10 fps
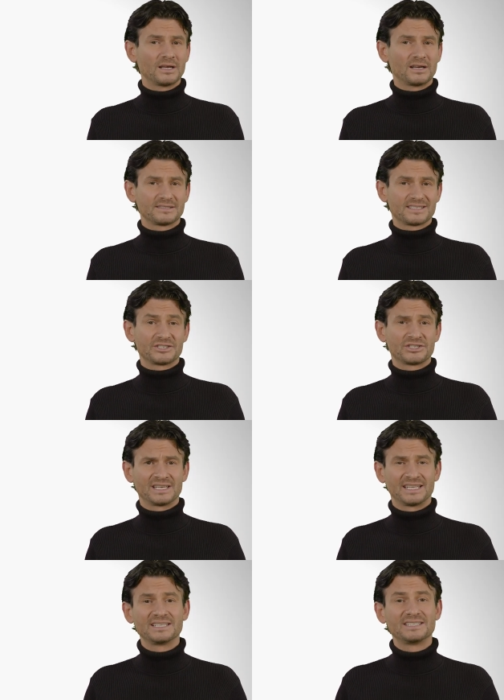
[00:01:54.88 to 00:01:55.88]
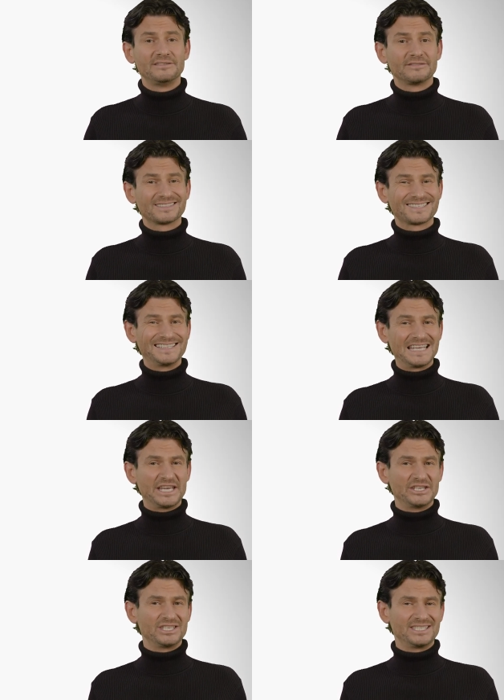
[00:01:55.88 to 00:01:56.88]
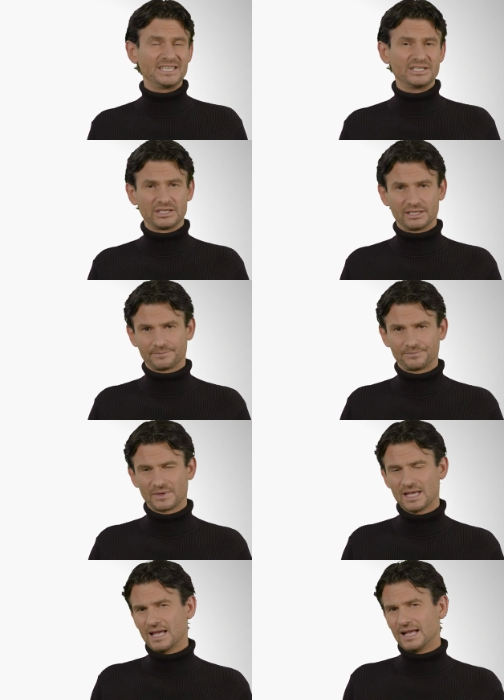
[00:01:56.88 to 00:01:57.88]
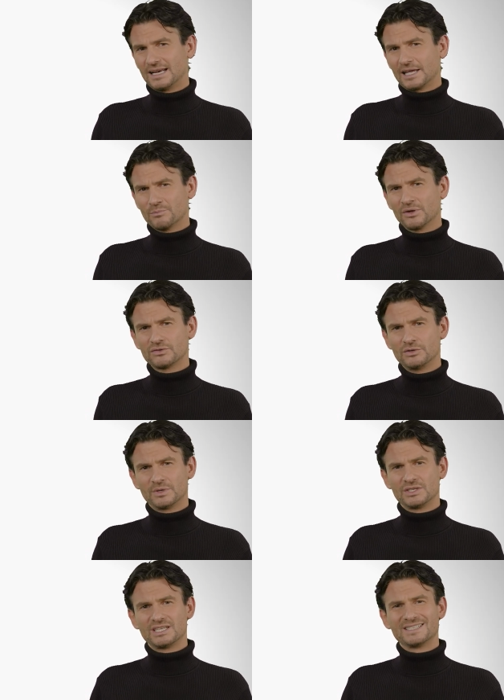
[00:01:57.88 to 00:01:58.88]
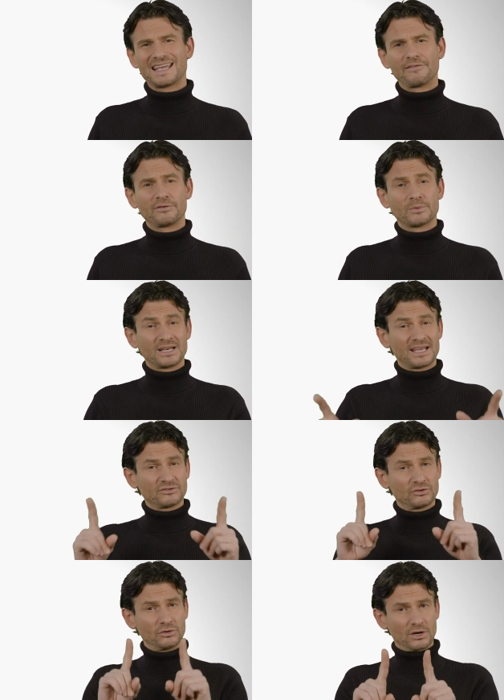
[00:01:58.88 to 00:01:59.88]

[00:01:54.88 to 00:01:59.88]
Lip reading: are such genetic defects in the AGT gene? Like most human genes, everyone has two